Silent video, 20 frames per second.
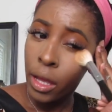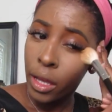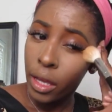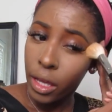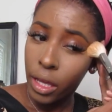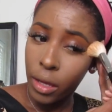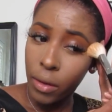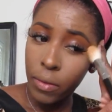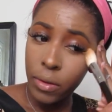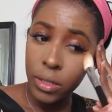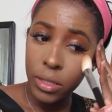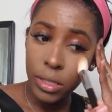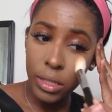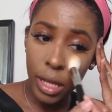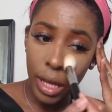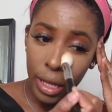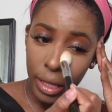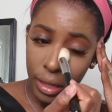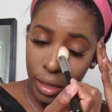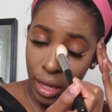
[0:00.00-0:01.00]
he was
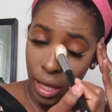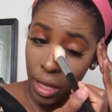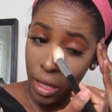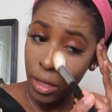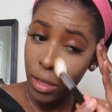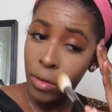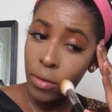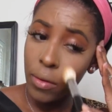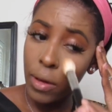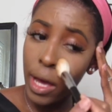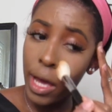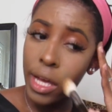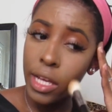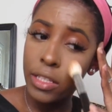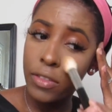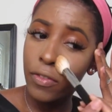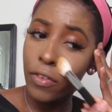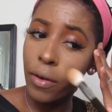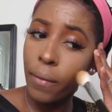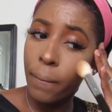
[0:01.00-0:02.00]
like, thank you
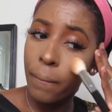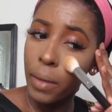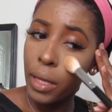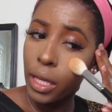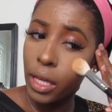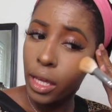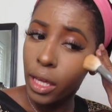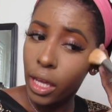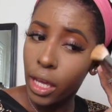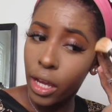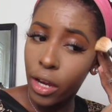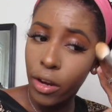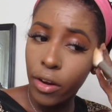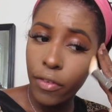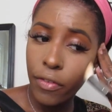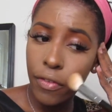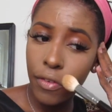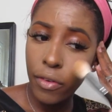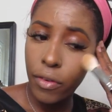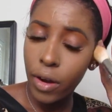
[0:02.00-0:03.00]
guys for being here
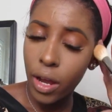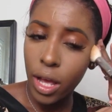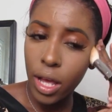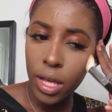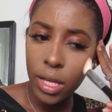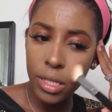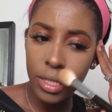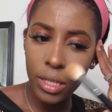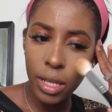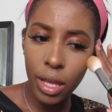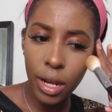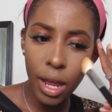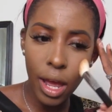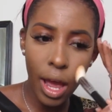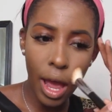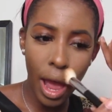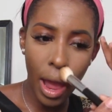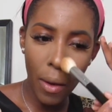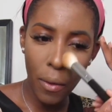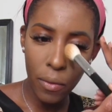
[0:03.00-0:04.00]
for us. And
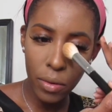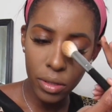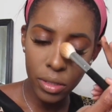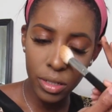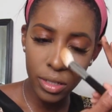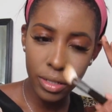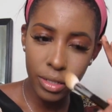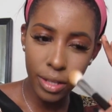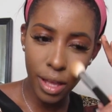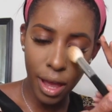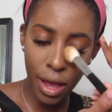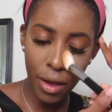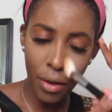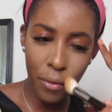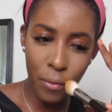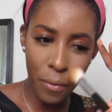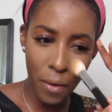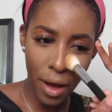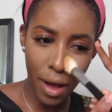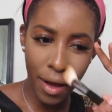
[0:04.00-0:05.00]
I was just like,
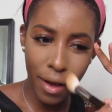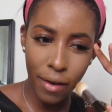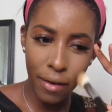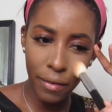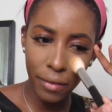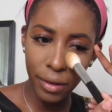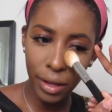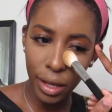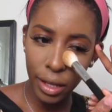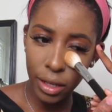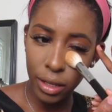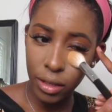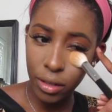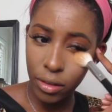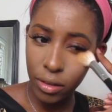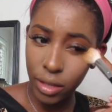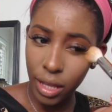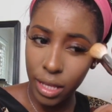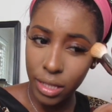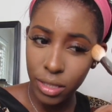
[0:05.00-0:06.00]
wow, like, you
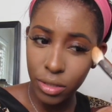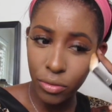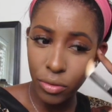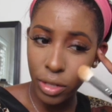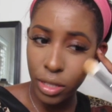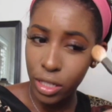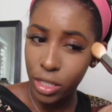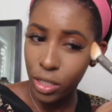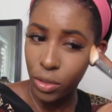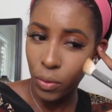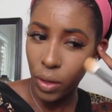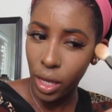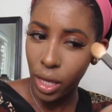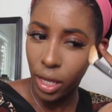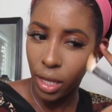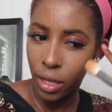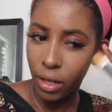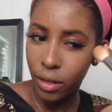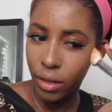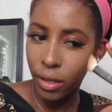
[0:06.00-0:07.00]
know, that's really
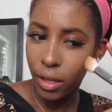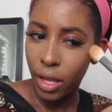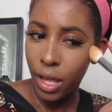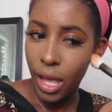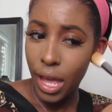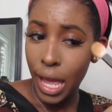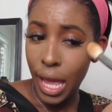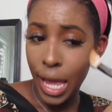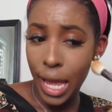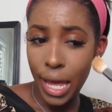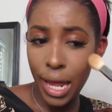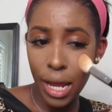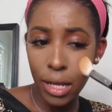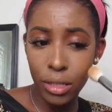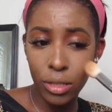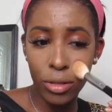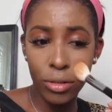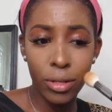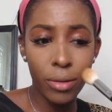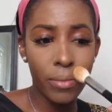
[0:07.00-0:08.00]
sweet. And I
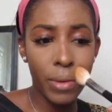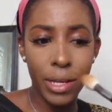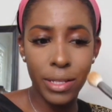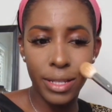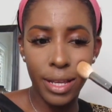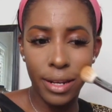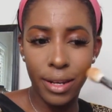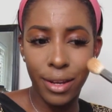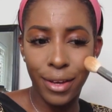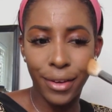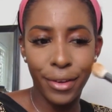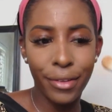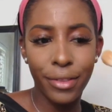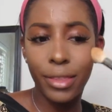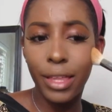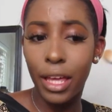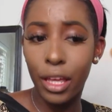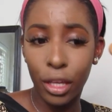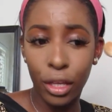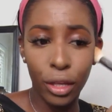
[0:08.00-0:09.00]
told him, I said, no,
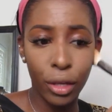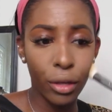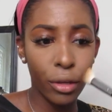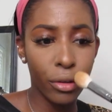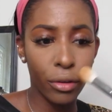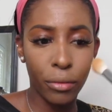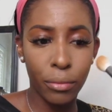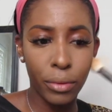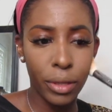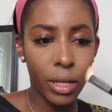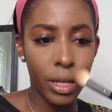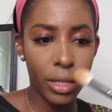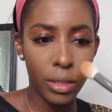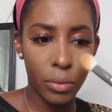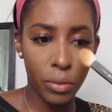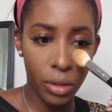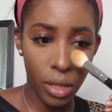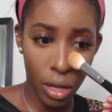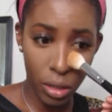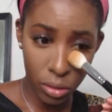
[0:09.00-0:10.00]
thank you, because
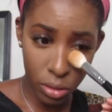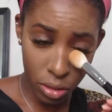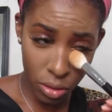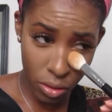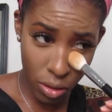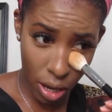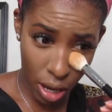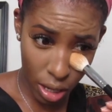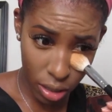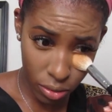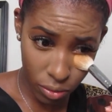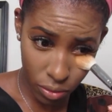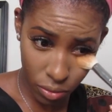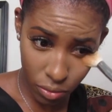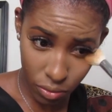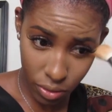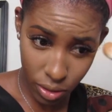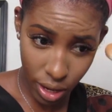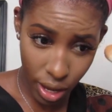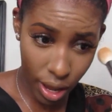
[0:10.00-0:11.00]
without you guys, we
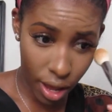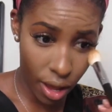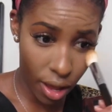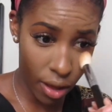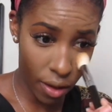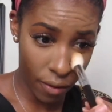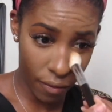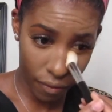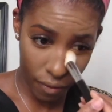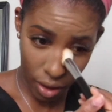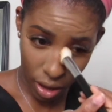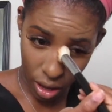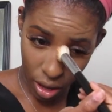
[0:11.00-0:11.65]
wouldn't have